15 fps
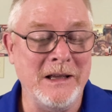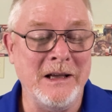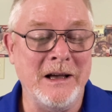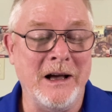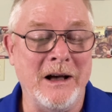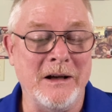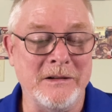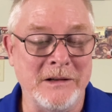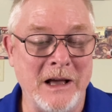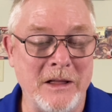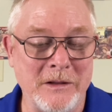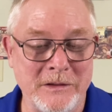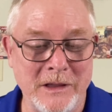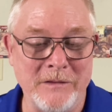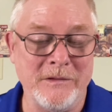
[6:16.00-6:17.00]
Now
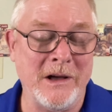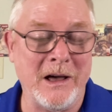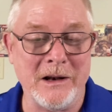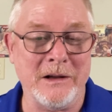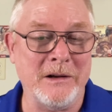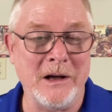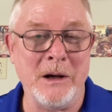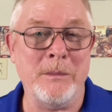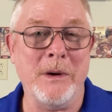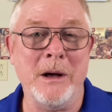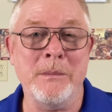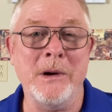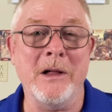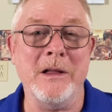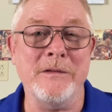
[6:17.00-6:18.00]
that they've got a
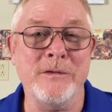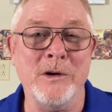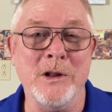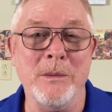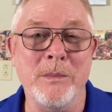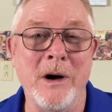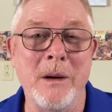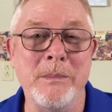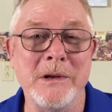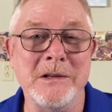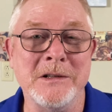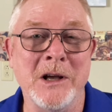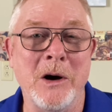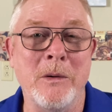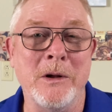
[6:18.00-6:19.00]
belly full of puppies
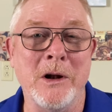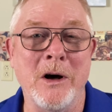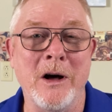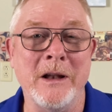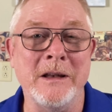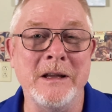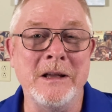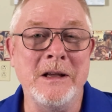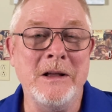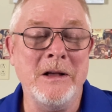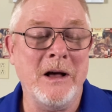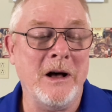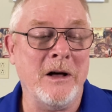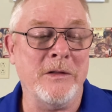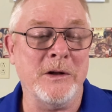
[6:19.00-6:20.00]
going on,
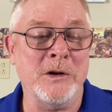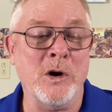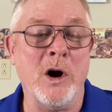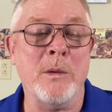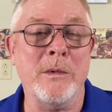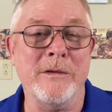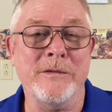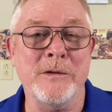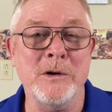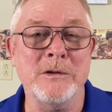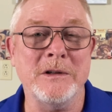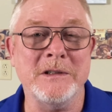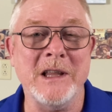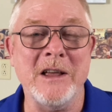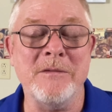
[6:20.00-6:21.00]
the normal food
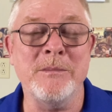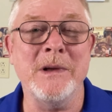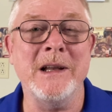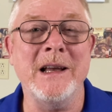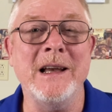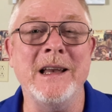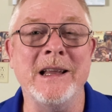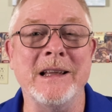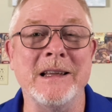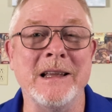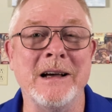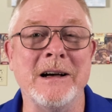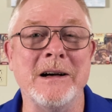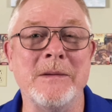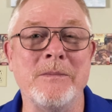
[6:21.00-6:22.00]
that they've been
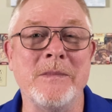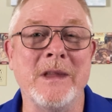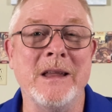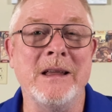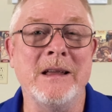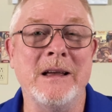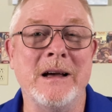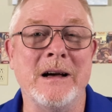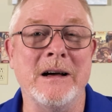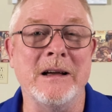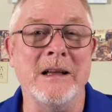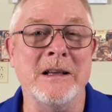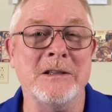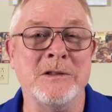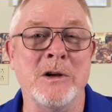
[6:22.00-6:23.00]
eating
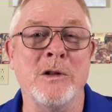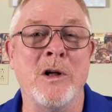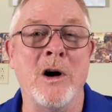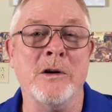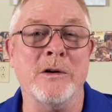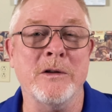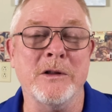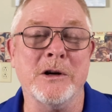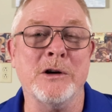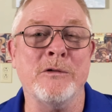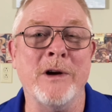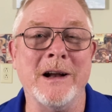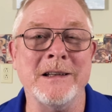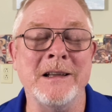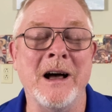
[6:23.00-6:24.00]
is no longer the
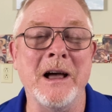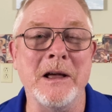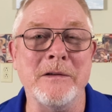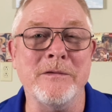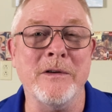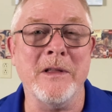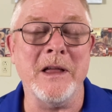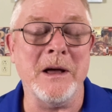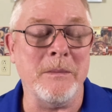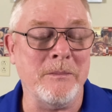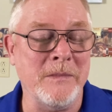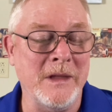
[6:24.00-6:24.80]
correct diet for them.